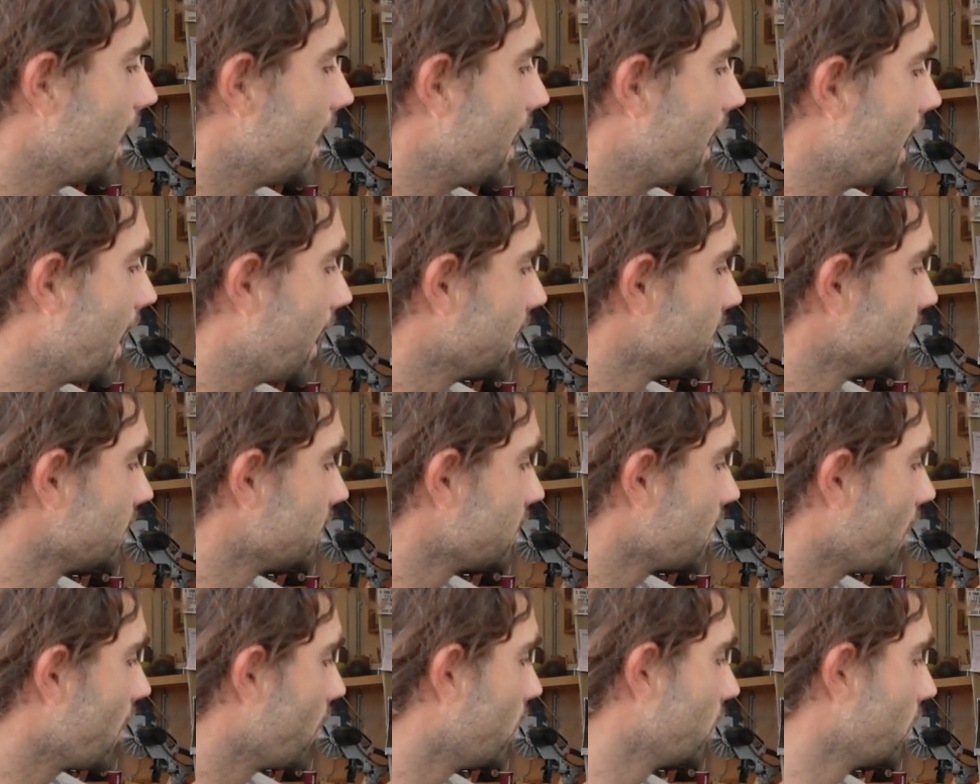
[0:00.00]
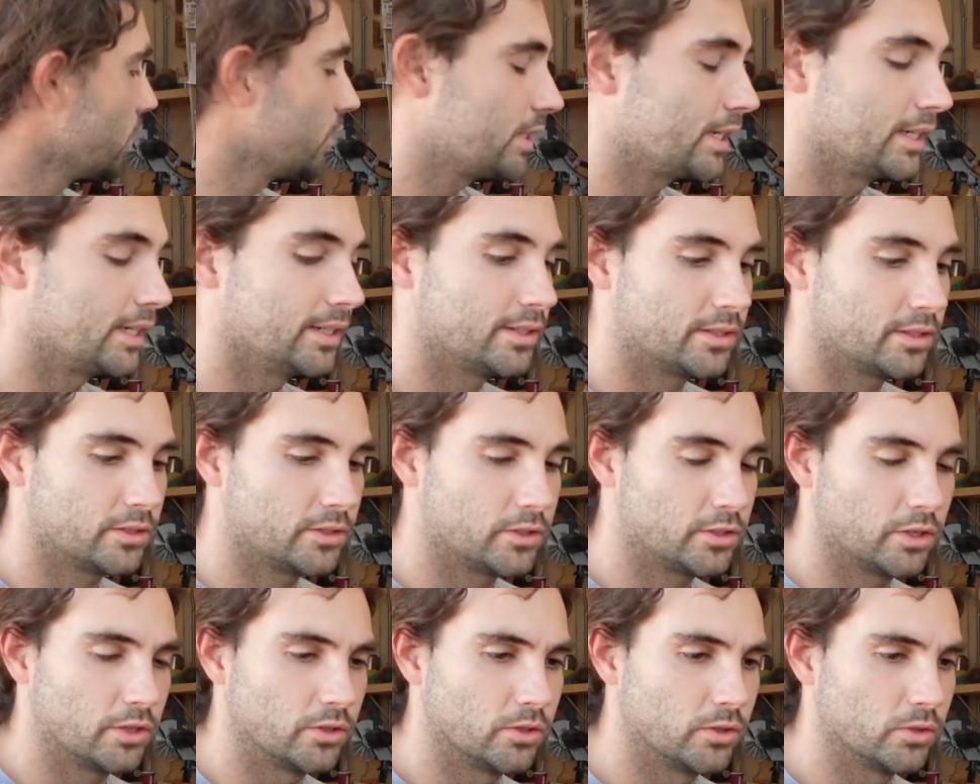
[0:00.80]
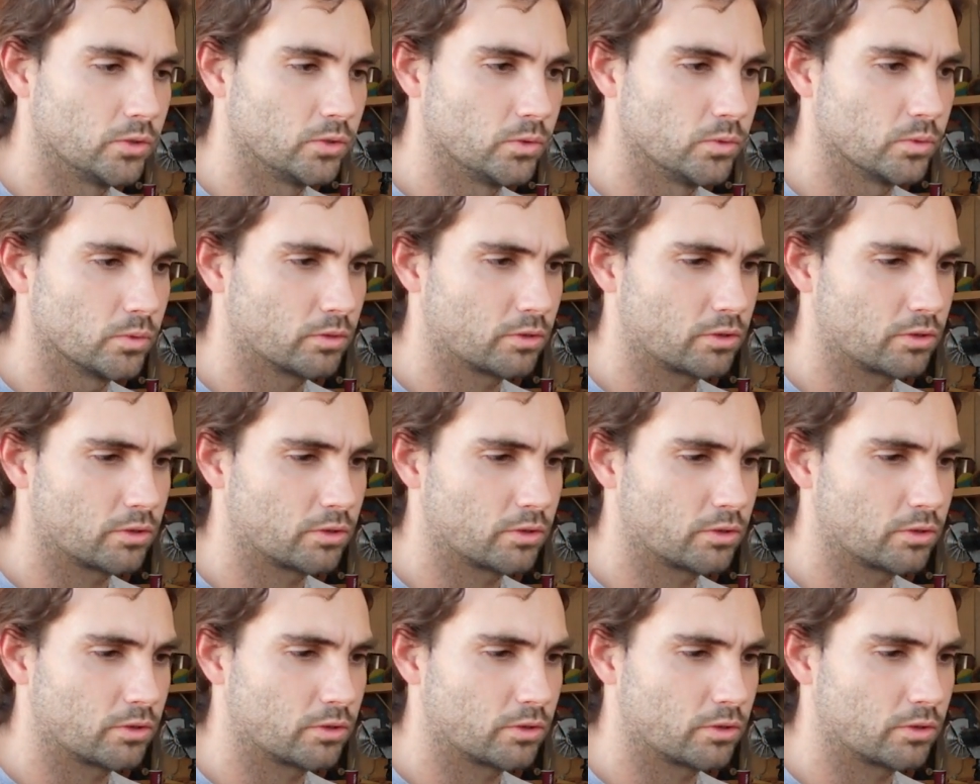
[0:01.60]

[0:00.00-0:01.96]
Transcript: and I wanted to